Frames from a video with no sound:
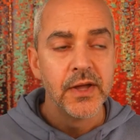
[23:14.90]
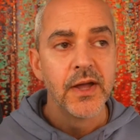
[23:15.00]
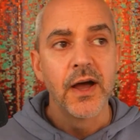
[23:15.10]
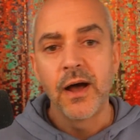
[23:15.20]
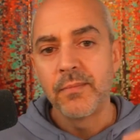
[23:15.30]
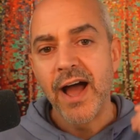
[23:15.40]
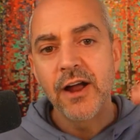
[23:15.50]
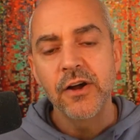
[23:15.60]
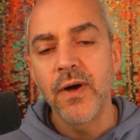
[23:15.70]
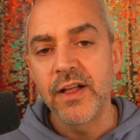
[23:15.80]

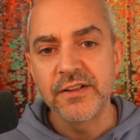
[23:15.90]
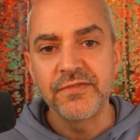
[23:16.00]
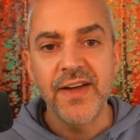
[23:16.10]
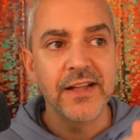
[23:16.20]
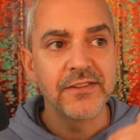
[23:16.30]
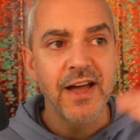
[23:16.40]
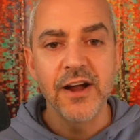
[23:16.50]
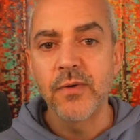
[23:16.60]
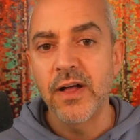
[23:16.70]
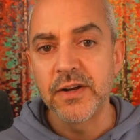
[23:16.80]
higher quality fats,
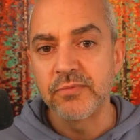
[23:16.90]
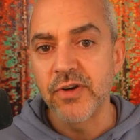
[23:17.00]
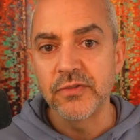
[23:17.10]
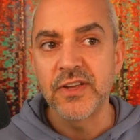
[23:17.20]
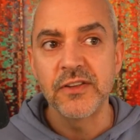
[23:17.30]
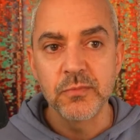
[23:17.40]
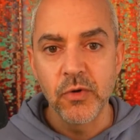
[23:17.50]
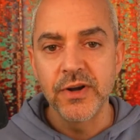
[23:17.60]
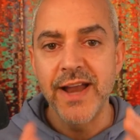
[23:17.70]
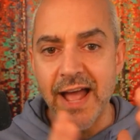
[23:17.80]
higher quality proteins,
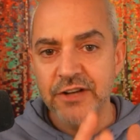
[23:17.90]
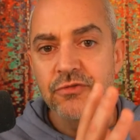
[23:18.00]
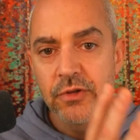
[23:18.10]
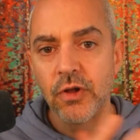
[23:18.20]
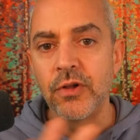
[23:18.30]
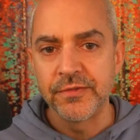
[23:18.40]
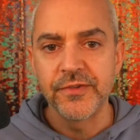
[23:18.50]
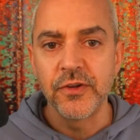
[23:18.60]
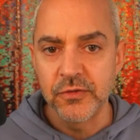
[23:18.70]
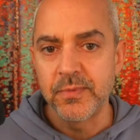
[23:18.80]
more natural whole
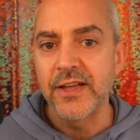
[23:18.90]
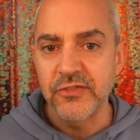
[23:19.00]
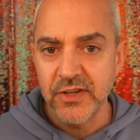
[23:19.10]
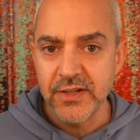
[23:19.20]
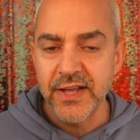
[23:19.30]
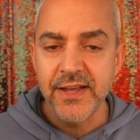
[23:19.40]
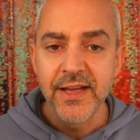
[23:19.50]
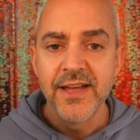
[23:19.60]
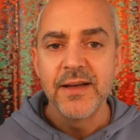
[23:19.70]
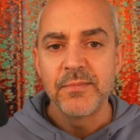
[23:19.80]
foods, basically,
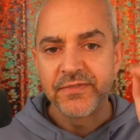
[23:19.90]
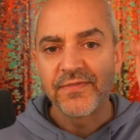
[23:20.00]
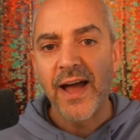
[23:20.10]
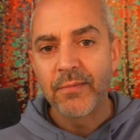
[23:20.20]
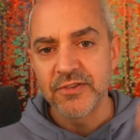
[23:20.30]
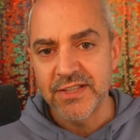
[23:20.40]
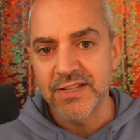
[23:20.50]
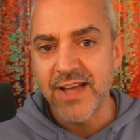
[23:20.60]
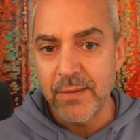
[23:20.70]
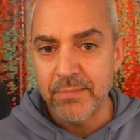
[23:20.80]
but fiber's at the
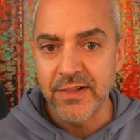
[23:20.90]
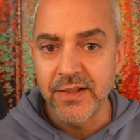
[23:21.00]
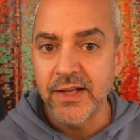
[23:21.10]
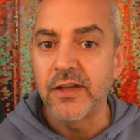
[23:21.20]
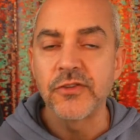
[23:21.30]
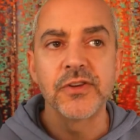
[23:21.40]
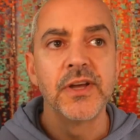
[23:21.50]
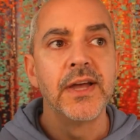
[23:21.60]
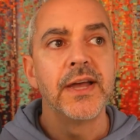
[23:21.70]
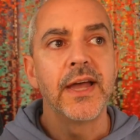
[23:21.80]
top of the list.
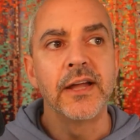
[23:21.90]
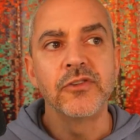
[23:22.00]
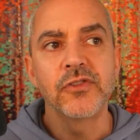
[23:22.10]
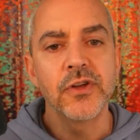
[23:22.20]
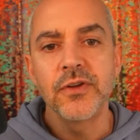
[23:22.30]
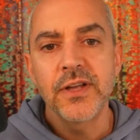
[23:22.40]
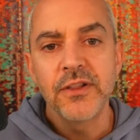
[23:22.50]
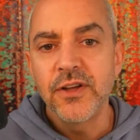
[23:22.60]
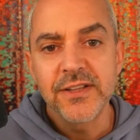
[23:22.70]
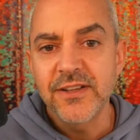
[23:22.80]
And so you
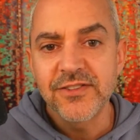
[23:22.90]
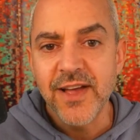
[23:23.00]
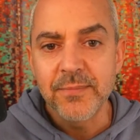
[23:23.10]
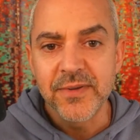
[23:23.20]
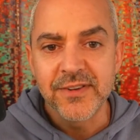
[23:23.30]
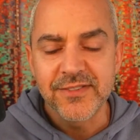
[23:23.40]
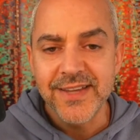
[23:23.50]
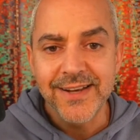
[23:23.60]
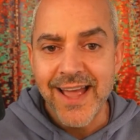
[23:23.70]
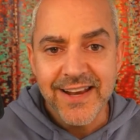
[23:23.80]
can look this up and
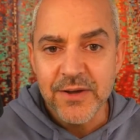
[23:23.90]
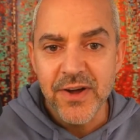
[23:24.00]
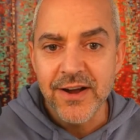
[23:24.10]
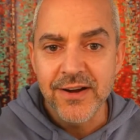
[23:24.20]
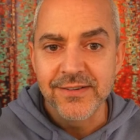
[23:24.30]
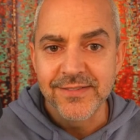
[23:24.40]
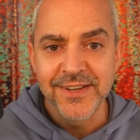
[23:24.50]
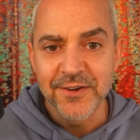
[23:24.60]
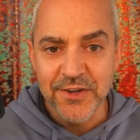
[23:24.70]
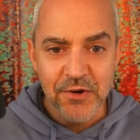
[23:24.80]
see it anywhere,
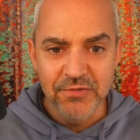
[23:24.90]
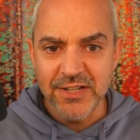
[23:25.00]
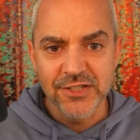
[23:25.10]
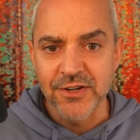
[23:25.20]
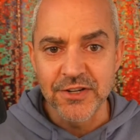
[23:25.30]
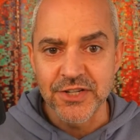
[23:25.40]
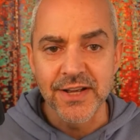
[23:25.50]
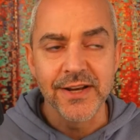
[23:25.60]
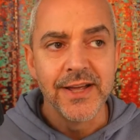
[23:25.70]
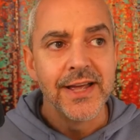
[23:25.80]
you know, you go research it.